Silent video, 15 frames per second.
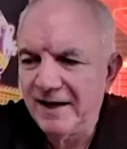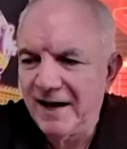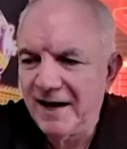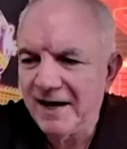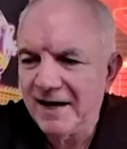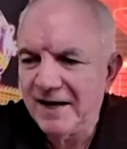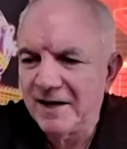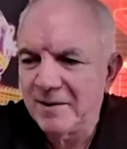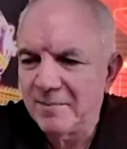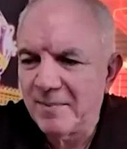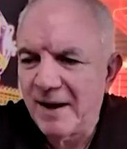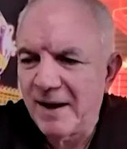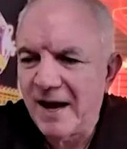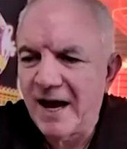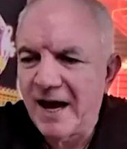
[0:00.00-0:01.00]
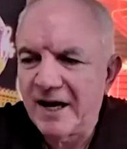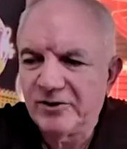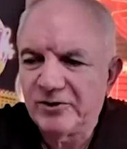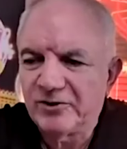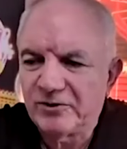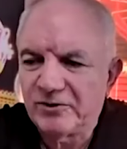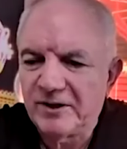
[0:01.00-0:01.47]
I am
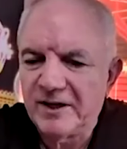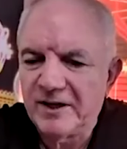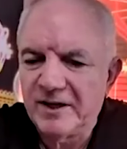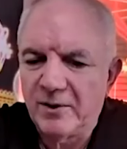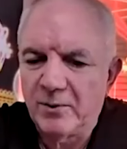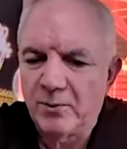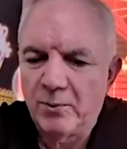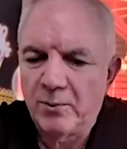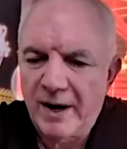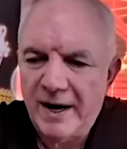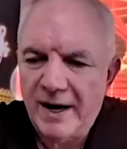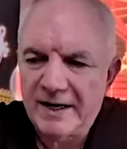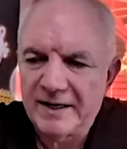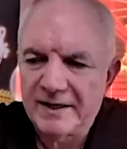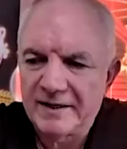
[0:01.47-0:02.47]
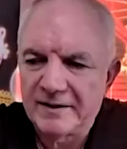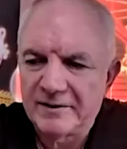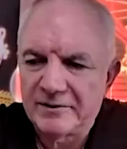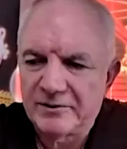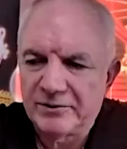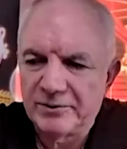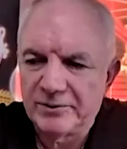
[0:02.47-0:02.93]
anxiously
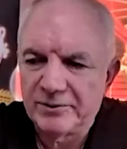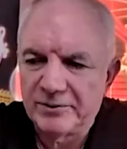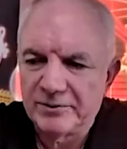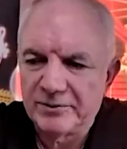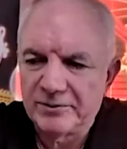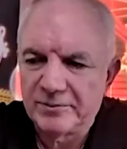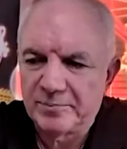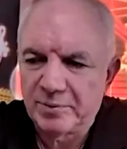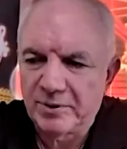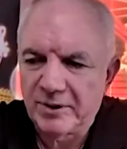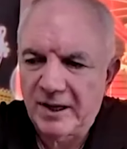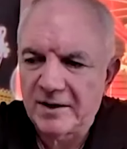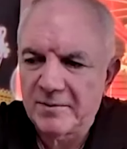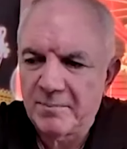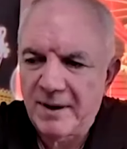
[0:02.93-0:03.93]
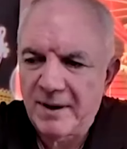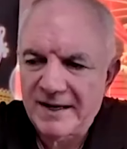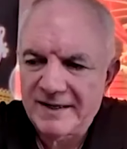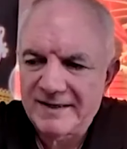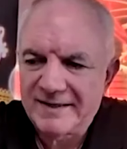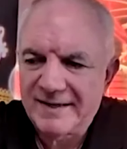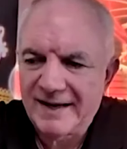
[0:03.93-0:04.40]
awaiting to plug
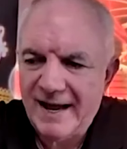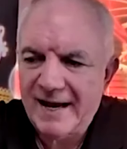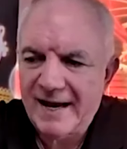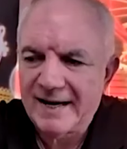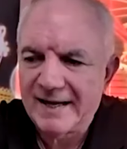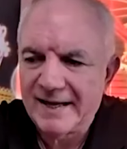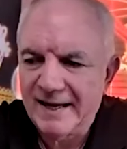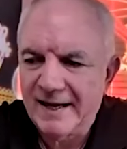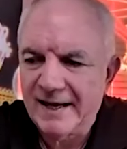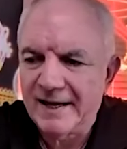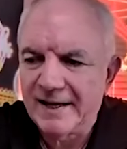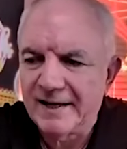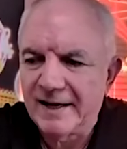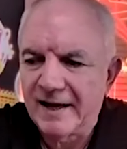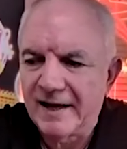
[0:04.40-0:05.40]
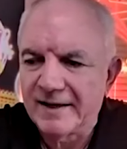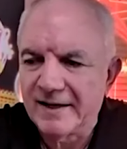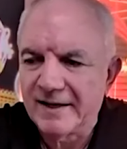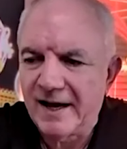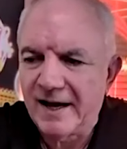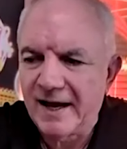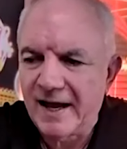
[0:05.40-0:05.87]
my data in.
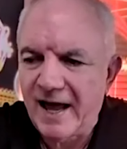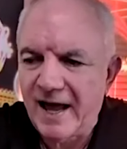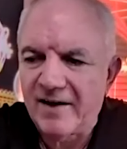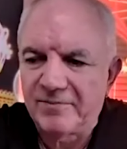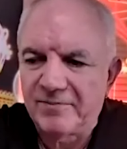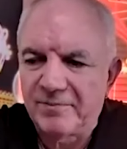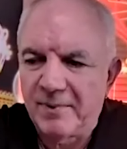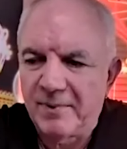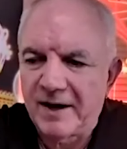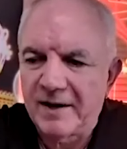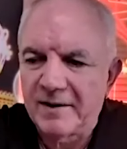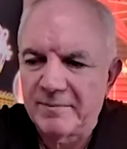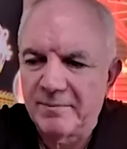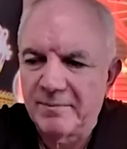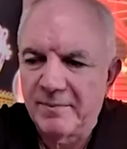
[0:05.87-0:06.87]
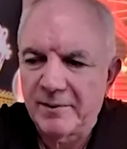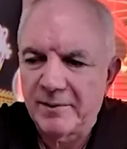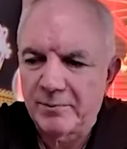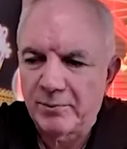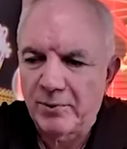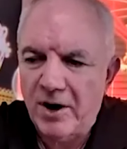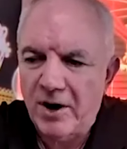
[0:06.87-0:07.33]
I have my
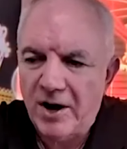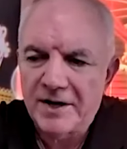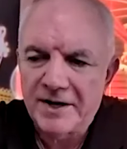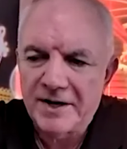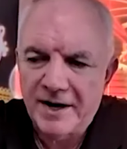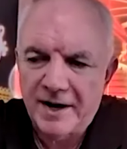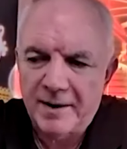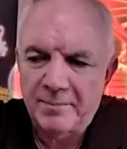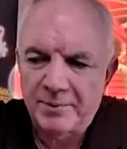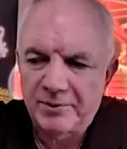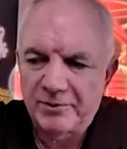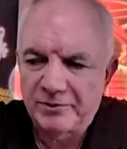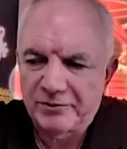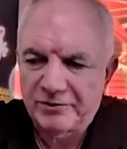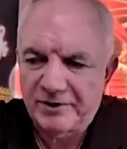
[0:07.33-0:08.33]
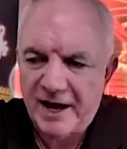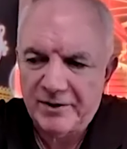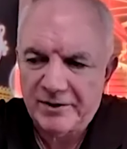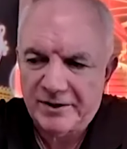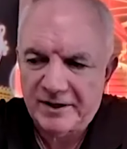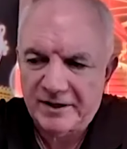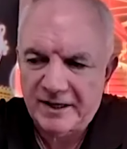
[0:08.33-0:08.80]
raw numbers
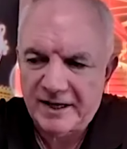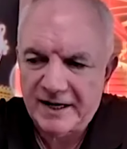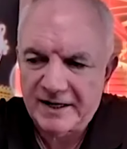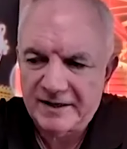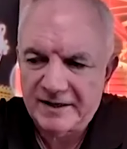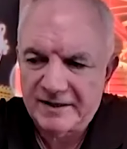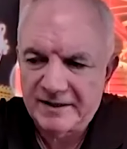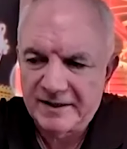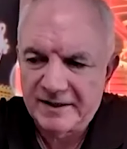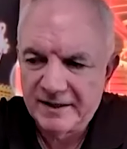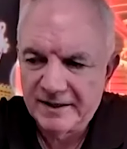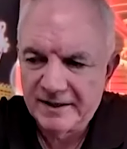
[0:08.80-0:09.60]
calculated.